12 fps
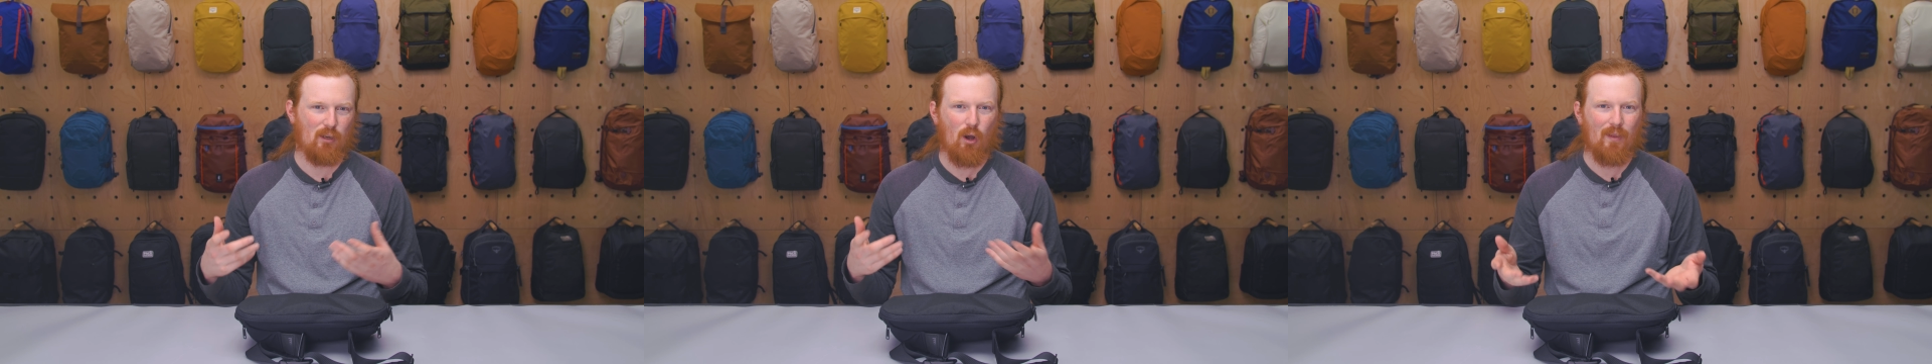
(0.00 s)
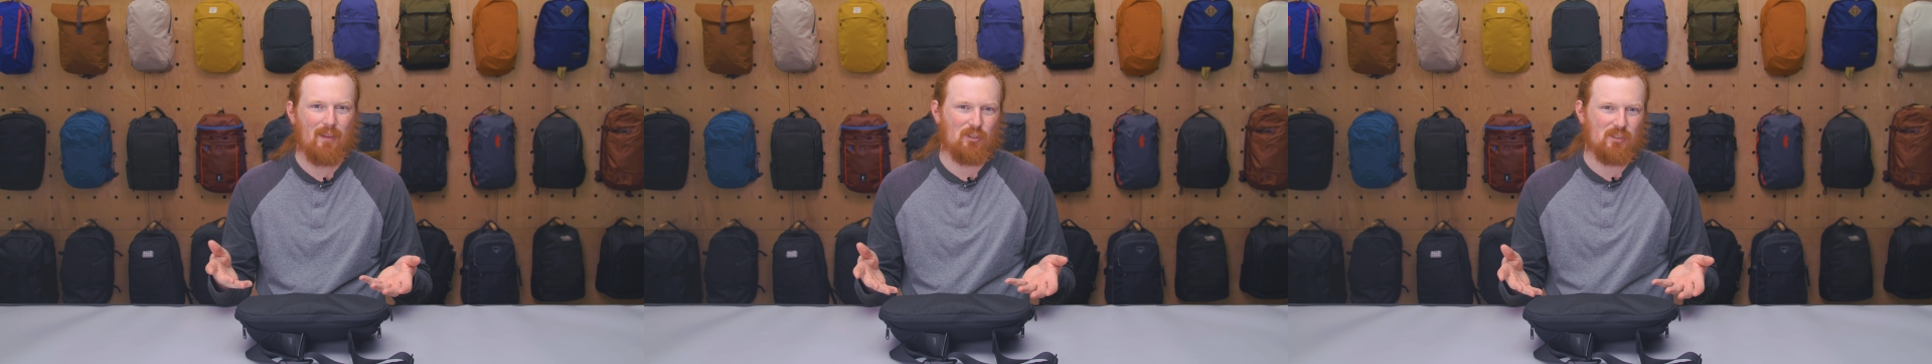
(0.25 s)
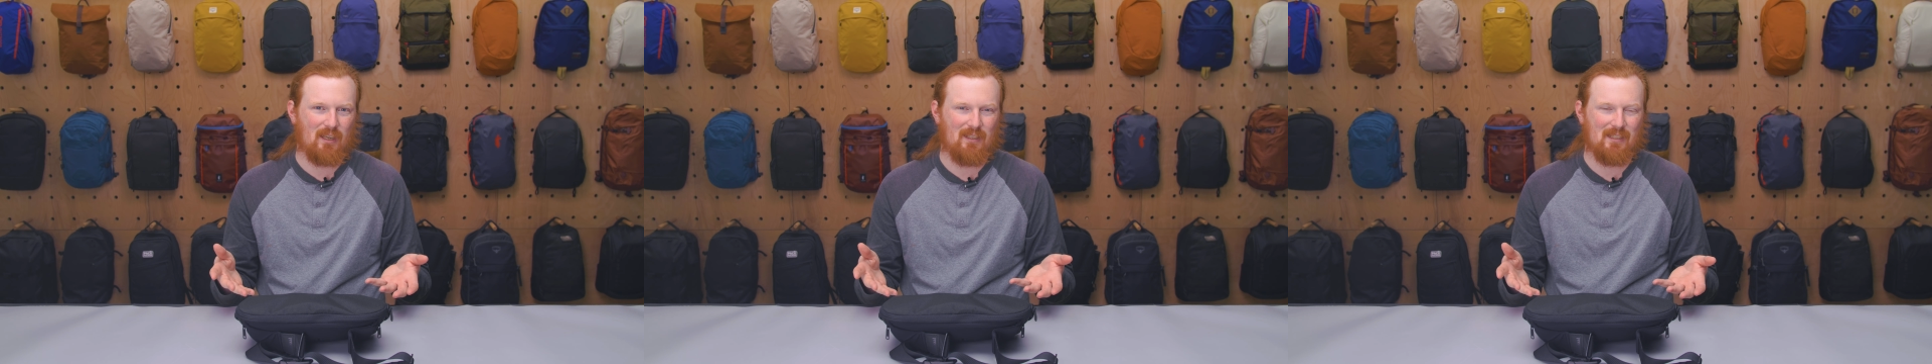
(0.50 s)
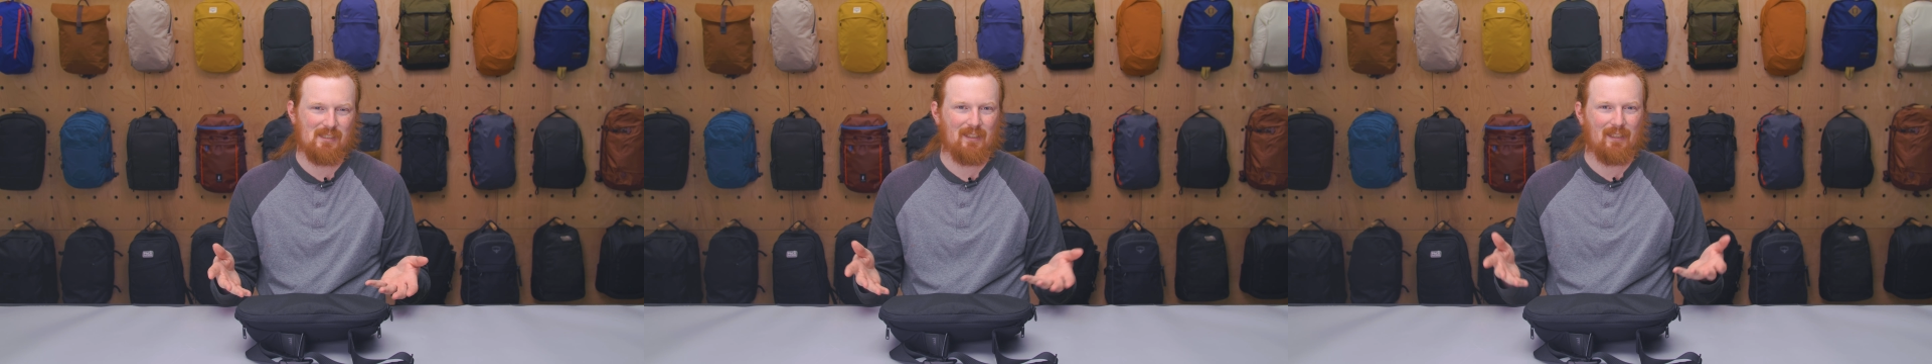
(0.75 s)
oh, that looks like a
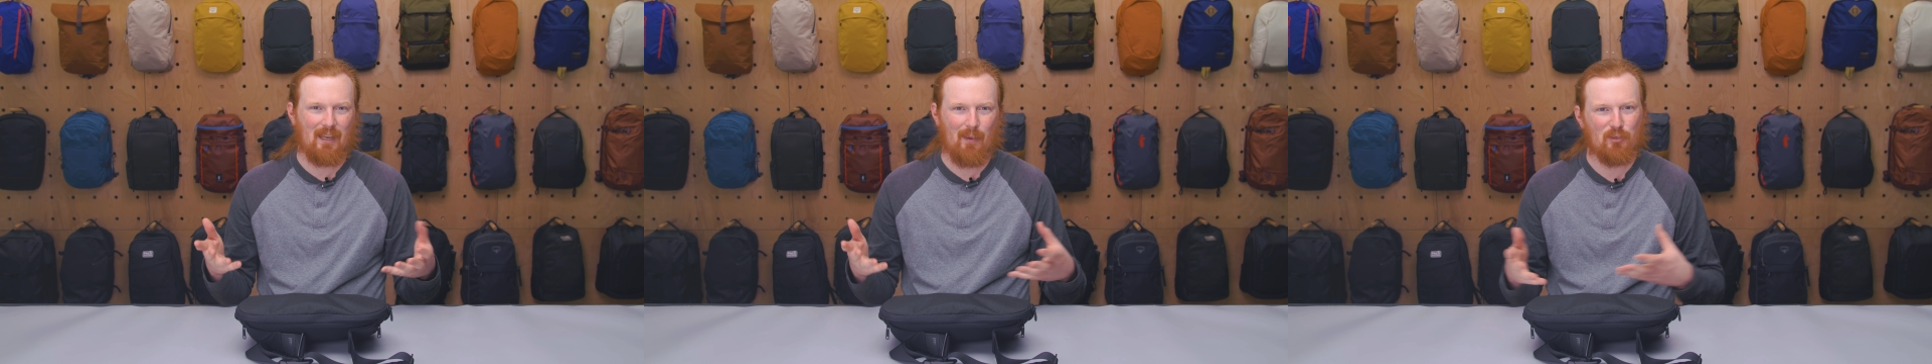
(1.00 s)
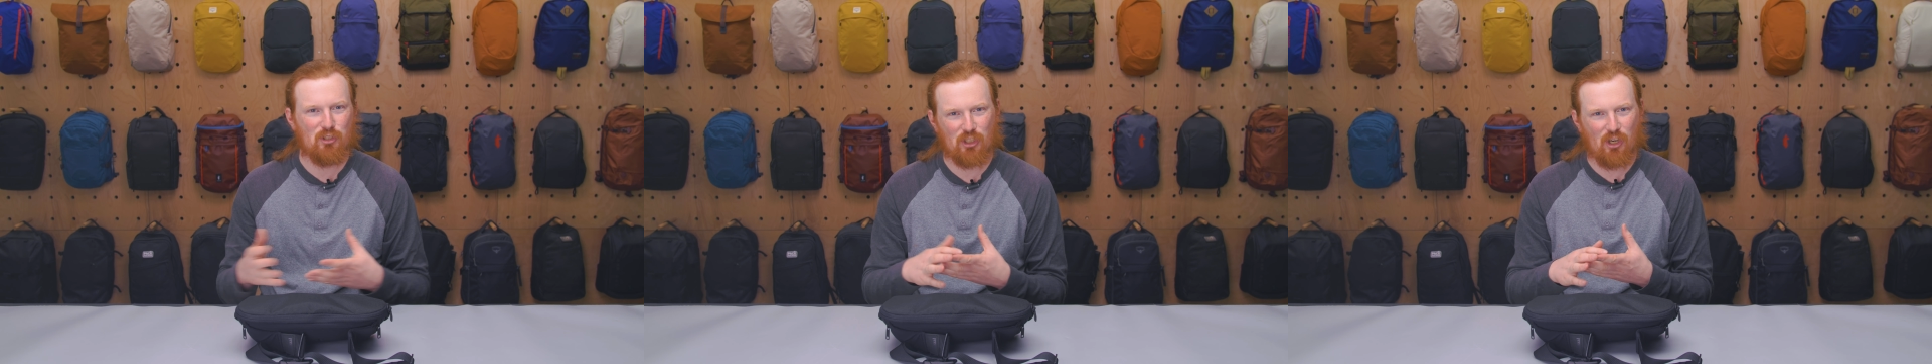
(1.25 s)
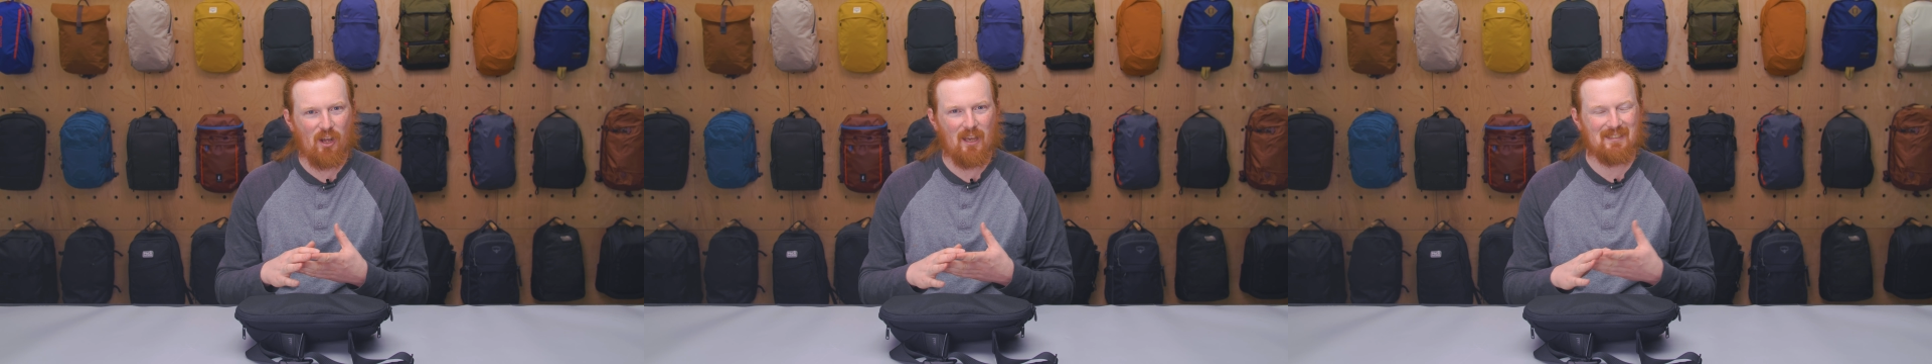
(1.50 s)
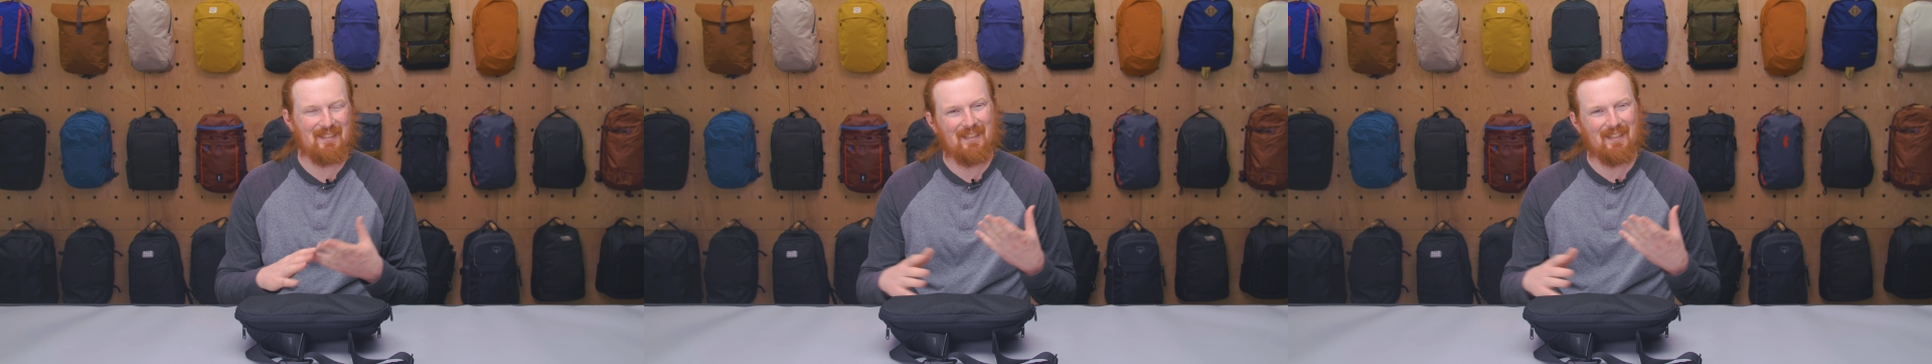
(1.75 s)
nice sling, like how much does it cost?